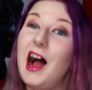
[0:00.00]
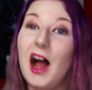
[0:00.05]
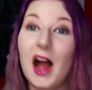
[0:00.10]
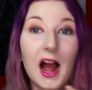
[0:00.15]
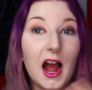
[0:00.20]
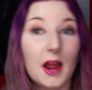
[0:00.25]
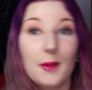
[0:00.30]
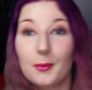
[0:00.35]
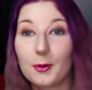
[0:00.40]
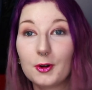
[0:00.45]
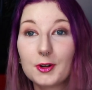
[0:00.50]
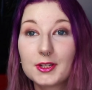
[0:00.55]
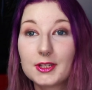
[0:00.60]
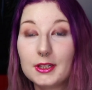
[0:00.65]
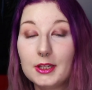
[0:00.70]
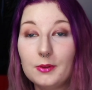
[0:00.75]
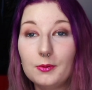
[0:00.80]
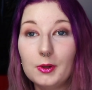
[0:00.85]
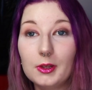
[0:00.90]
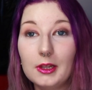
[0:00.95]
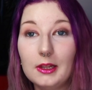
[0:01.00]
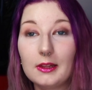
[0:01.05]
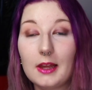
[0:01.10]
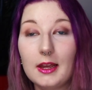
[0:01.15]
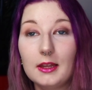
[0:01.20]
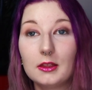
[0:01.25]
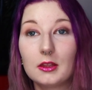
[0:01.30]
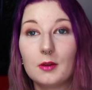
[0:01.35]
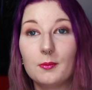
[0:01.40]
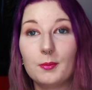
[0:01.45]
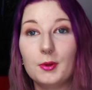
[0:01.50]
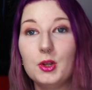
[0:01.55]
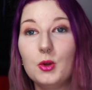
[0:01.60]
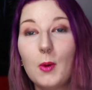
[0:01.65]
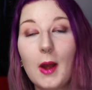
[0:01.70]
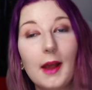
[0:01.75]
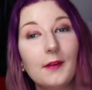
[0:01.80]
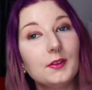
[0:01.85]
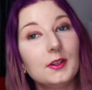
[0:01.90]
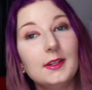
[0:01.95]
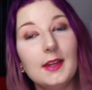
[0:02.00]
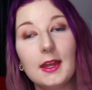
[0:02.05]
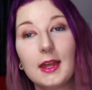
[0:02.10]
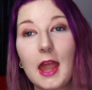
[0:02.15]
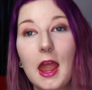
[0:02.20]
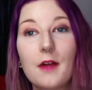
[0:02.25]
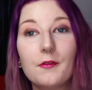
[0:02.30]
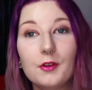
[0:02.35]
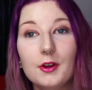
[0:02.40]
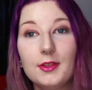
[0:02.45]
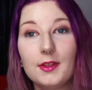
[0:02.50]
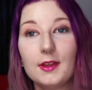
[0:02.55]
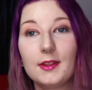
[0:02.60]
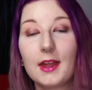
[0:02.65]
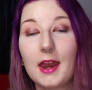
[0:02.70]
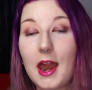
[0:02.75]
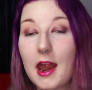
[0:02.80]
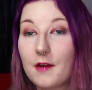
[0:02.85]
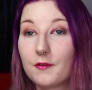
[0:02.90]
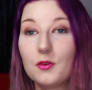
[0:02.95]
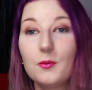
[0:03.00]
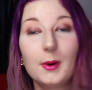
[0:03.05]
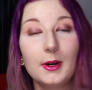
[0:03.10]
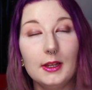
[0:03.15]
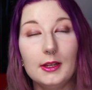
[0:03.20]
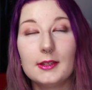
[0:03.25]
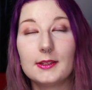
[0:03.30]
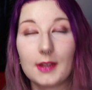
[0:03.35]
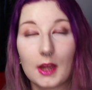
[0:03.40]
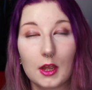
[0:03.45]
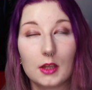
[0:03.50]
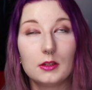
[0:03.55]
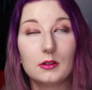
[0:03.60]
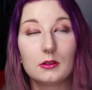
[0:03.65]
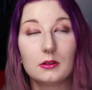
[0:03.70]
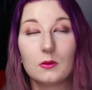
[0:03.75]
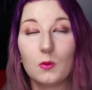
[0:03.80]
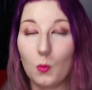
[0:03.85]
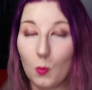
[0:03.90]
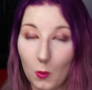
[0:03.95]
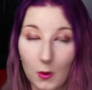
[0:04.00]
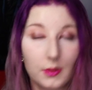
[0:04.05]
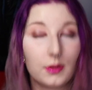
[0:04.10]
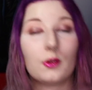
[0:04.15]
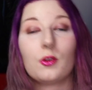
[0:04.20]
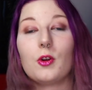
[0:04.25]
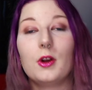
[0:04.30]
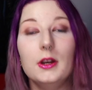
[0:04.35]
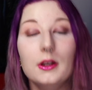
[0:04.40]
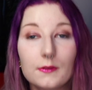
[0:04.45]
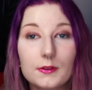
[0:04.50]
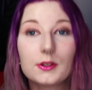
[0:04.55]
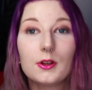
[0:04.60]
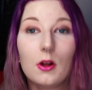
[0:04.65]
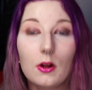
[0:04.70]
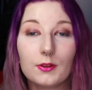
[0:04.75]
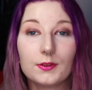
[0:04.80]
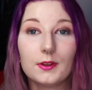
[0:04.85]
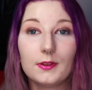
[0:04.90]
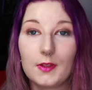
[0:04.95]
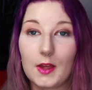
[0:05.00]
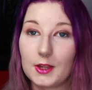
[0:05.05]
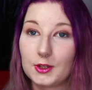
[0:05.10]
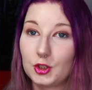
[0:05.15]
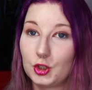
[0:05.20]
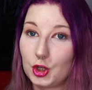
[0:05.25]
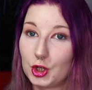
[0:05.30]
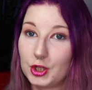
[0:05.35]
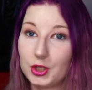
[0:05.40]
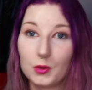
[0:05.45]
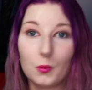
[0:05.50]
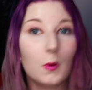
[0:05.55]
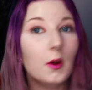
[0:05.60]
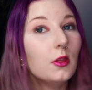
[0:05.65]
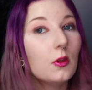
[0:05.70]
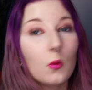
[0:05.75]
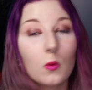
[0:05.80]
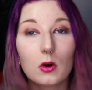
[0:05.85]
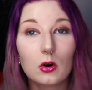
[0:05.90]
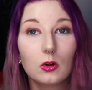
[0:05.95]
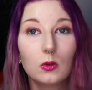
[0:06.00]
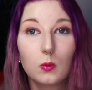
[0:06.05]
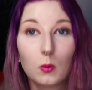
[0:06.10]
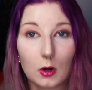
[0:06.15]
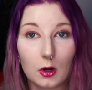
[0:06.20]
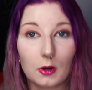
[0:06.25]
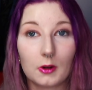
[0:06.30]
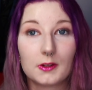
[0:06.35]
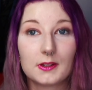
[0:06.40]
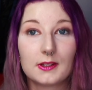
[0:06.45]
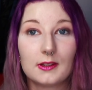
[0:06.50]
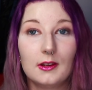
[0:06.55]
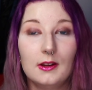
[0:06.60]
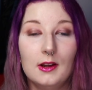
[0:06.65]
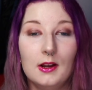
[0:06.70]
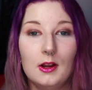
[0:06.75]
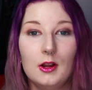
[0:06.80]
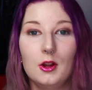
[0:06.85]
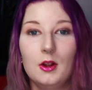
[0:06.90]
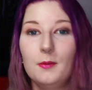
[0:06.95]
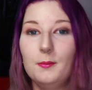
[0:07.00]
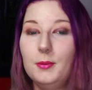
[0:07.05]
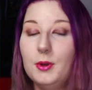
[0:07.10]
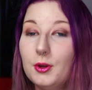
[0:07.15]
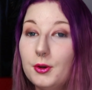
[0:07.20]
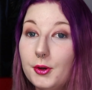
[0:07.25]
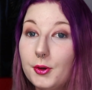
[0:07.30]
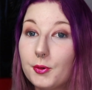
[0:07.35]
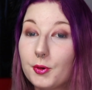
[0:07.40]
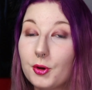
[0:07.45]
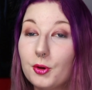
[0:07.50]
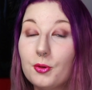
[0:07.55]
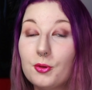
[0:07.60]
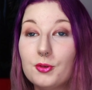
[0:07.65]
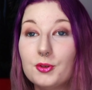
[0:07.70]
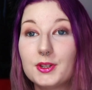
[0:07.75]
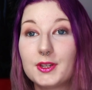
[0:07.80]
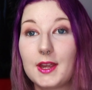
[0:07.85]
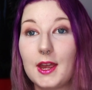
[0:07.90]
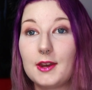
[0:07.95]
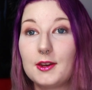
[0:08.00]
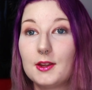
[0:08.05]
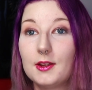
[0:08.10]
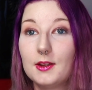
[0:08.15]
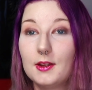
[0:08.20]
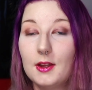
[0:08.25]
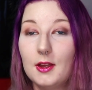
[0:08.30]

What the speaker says: I personally really like them, but you have to take everything that everybody says with a grain of salt. That's just the way the world works. Beauty gurus get